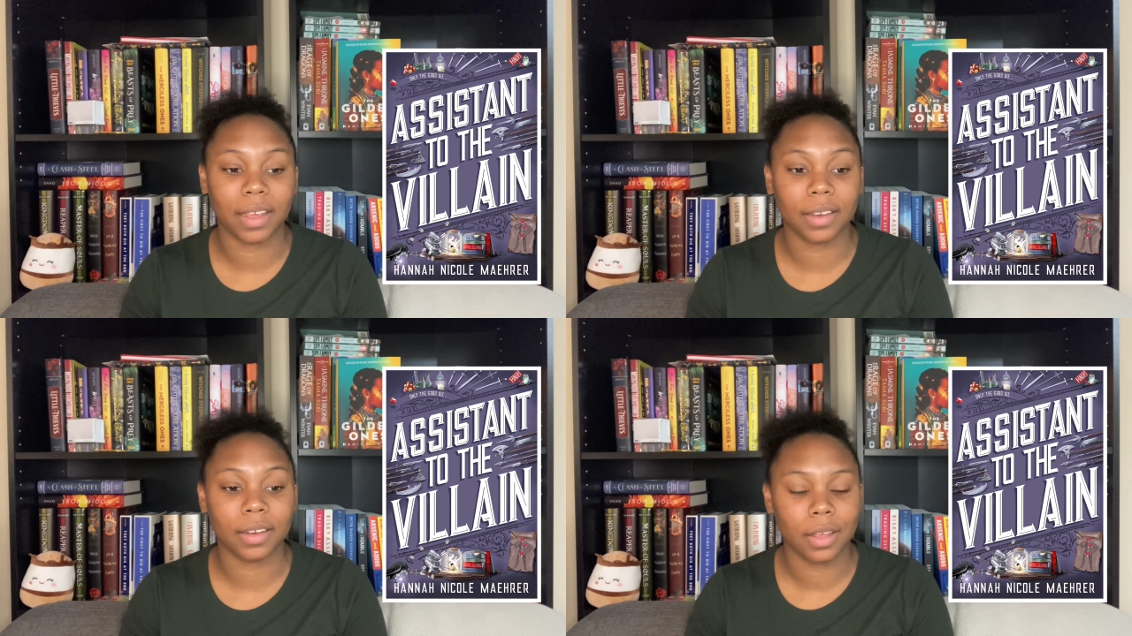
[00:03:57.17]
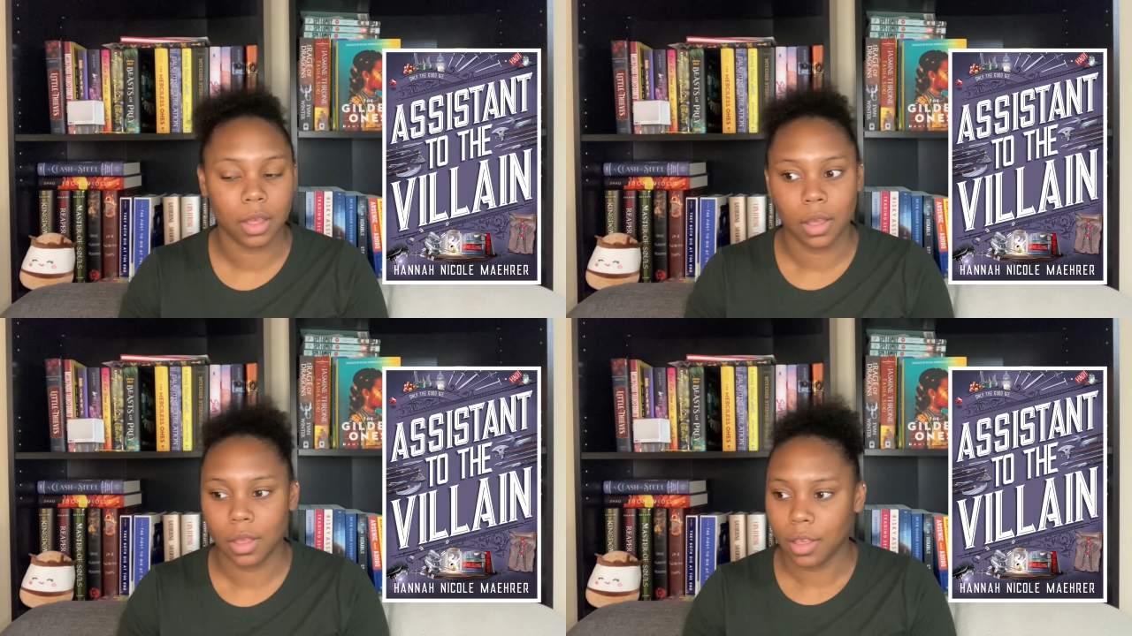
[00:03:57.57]
And
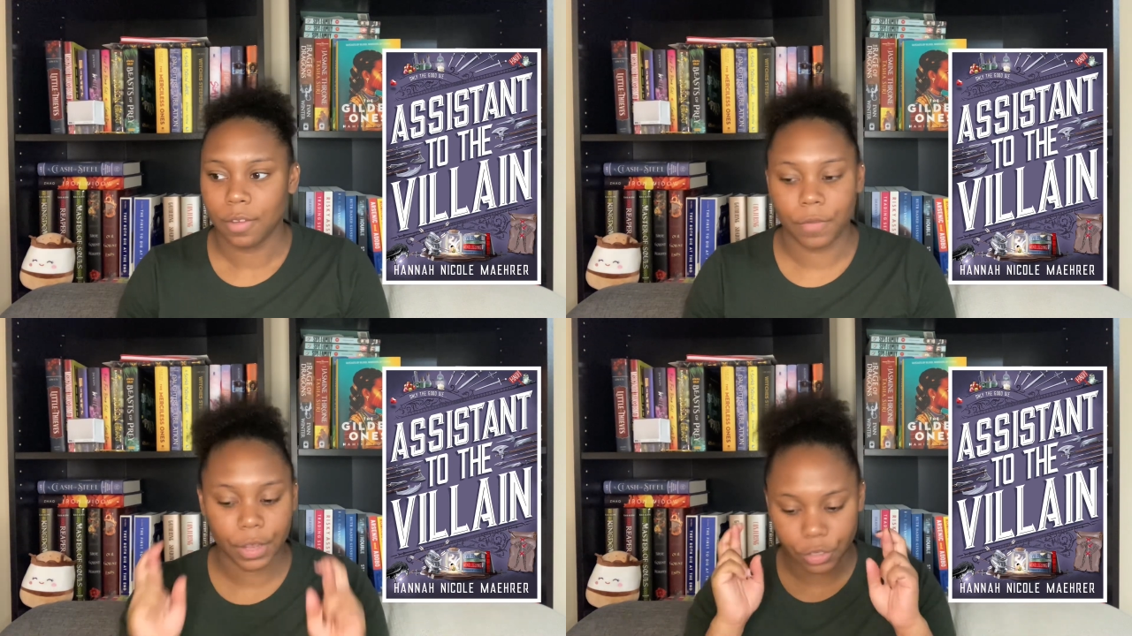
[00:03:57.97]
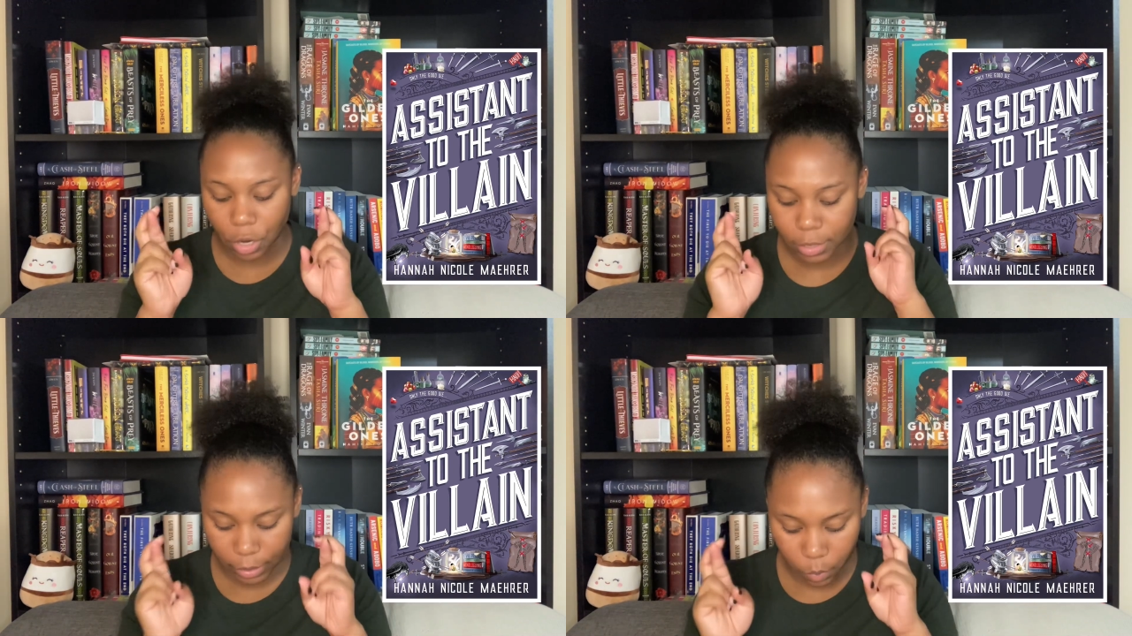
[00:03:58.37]
fingers
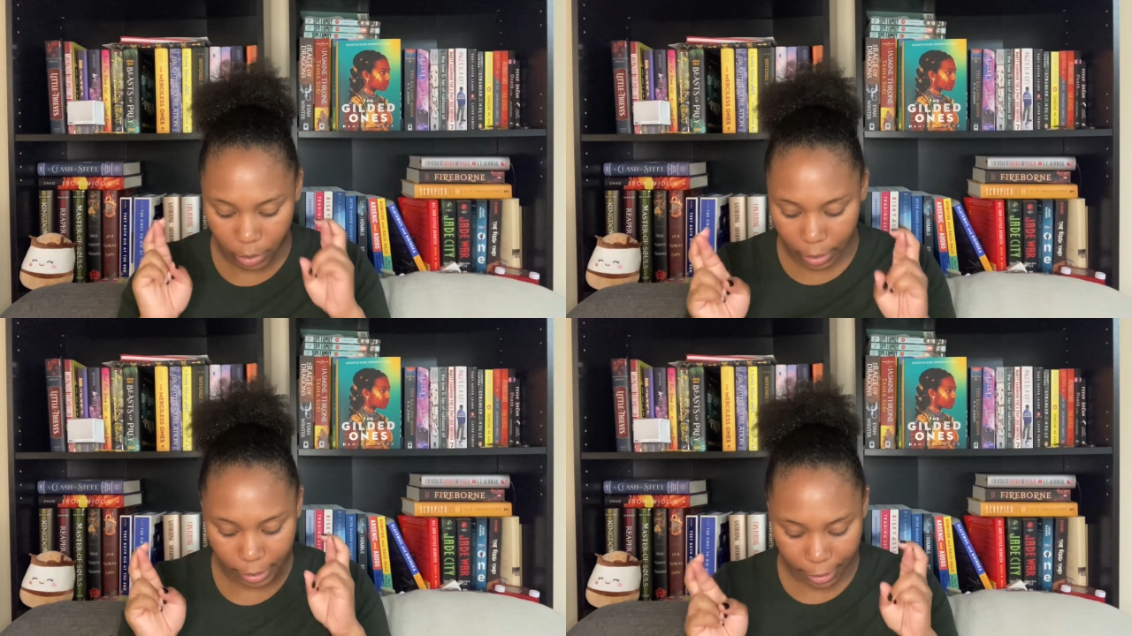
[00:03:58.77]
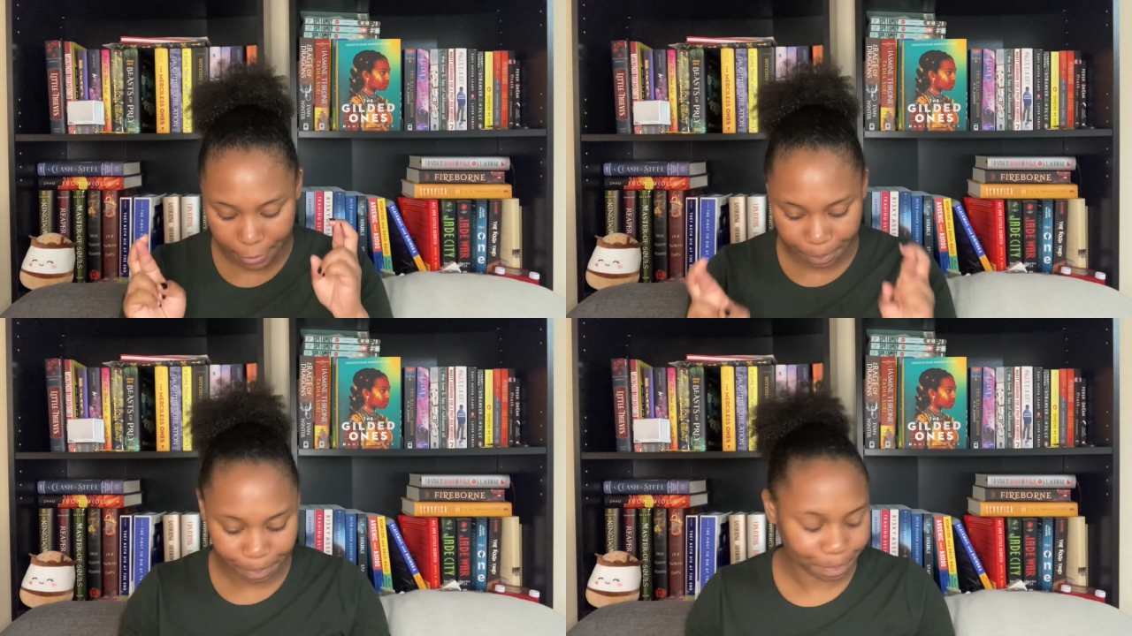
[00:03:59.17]
crossed that we like it.